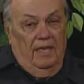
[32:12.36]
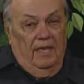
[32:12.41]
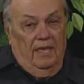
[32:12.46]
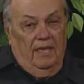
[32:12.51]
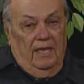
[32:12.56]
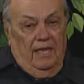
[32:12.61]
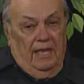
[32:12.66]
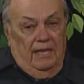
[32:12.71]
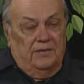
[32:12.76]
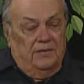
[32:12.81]

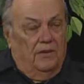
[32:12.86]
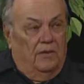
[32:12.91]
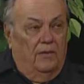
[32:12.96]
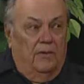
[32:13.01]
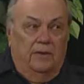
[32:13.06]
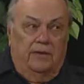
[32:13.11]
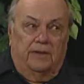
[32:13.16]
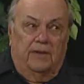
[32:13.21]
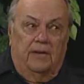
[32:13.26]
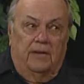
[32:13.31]
That's a
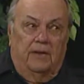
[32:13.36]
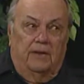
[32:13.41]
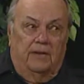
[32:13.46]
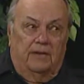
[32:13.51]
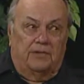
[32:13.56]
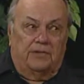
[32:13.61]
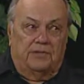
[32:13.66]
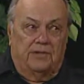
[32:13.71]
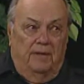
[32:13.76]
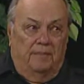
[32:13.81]
hard thing to
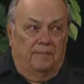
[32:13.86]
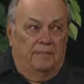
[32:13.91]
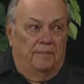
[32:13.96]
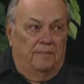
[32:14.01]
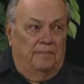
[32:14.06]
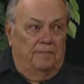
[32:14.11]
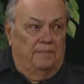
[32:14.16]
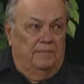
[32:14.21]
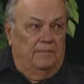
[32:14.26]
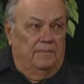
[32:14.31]
accept,
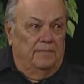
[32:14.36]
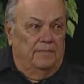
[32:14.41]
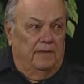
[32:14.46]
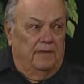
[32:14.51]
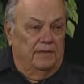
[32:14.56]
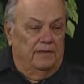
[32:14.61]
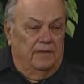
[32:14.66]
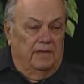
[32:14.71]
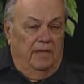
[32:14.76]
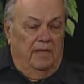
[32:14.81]

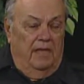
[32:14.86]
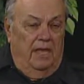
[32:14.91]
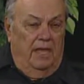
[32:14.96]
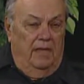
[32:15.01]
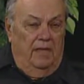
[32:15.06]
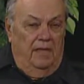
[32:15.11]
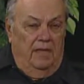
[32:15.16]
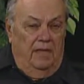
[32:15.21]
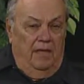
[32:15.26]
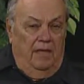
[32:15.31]
because
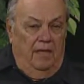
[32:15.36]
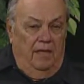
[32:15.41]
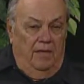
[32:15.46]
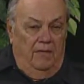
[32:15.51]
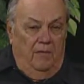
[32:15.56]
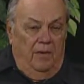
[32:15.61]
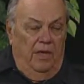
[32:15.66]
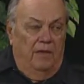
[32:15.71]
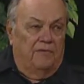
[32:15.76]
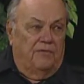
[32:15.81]

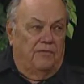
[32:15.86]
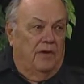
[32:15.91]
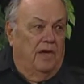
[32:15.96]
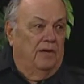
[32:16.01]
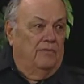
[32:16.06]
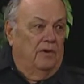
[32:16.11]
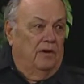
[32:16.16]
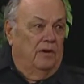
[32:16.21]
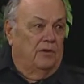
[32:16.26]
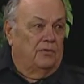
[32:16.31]
we had
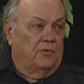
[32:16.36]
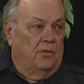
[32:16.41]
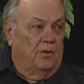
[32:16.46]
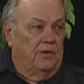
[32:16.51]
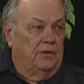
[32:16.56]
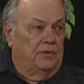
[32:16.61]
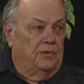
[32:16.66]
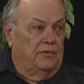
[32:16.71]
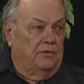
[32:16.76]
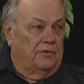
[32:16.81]

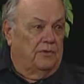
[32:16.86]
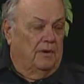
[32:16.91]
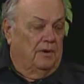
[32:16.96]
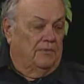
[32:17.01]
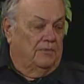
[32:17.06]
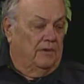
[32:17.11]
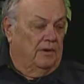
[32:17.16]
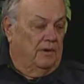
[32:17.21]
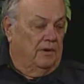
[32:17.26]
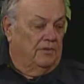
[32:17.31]
522
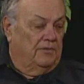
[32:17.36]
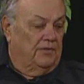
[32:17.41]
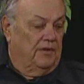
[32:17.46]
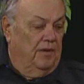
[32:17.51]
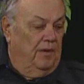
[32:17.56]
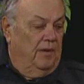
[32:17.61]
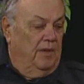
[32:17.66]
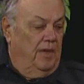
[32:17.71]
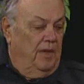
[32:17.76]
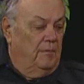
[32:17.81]
firefighters
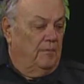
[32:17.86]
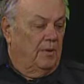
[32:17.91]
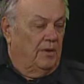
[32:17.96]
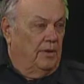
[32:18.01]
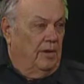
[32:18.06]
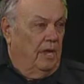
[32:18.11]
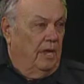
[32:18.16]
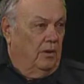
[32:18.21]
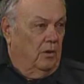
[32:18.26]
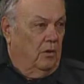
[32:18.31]
there, but
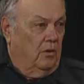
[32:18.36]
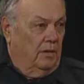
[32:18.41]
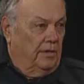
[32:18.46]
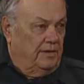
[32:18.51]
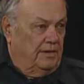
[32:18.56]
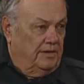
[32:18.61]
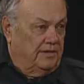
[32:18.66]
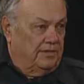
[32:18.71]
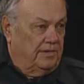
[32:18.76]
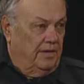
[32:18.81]
not all at
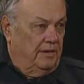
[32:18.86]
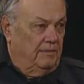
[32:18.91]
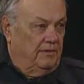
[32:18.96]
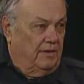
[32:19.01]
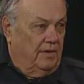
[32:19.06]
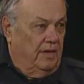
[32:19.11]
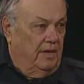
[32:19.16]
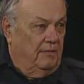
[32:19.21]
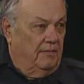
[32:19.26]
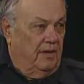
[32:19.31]
the same
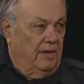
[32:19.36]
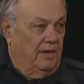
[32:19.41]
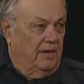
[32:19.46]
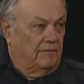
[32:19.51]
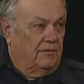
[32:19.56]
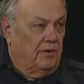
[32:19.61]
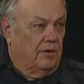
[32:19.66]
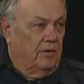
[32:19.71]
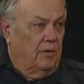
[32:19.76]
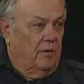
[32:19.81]
time. I have
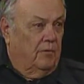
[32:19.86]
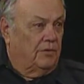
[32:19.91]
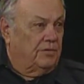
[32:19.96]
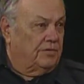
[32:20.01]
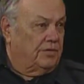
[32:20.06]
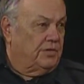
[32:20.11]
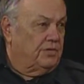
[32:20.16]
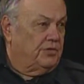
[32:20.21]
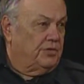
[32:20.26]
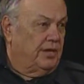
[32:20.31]
to always
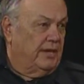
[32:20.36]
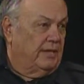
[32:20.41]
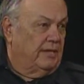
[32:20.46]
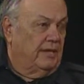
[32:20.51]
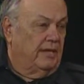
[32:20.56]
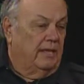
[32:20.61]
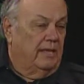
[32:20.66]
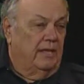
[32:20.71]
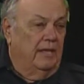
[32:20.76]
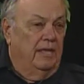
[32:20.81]
inject
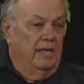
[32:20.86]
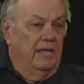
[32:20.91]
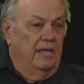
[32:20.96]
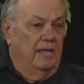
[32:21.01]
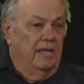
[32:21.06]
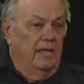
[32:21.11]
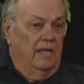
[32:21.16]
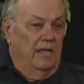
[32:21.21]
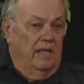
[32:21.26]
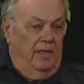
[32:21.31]
that.
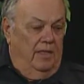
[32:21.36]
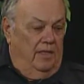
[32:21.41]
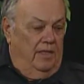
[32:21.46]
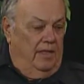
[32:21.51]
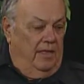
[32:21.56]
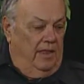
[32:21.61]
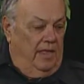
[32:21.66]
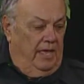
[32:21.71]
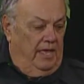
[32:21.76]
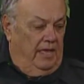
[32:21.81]

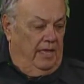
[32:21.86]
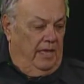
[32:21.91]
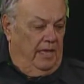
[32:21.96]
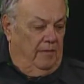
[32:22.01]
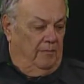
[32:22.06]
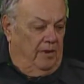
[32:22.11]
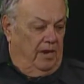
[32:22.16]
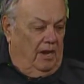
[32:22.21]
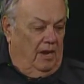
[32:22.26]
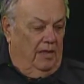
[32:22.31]
They
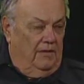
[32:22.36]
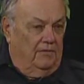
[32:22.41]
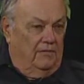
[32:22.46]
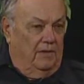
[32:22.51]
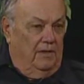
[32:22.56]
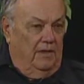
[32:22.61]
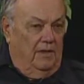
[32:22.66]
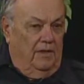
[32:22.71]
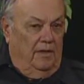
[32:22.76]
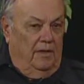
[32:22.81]
came and left
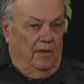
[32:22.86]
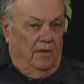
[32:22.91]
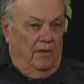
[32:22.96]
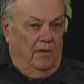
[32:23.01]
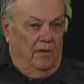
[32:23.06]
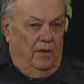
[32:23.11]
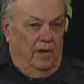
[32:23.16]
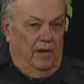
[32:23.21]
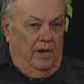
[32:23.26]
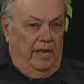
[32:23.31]

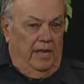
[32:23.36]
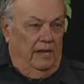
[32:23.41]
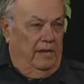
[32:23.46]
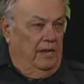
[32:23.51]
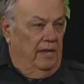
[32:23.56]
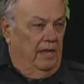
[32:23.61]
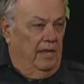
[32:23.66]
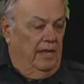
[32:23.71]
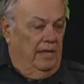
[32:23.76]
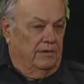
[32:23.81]
on an
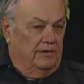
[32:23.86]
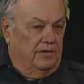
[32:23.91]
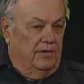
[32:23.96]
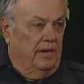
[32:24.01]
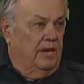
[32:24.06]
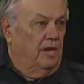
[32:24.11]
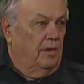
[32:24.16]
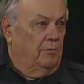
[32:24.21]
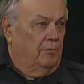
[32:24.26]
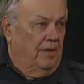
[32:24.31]

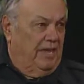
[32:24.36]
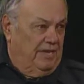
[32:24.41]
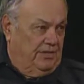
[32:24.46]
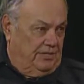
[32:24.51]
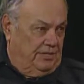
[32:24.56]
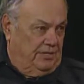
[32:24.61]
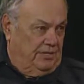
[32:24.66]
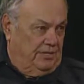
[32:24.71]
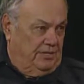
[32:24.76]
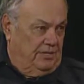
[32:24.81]
as-needed
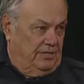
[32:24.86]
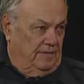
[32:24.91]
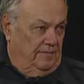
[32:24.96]
basis.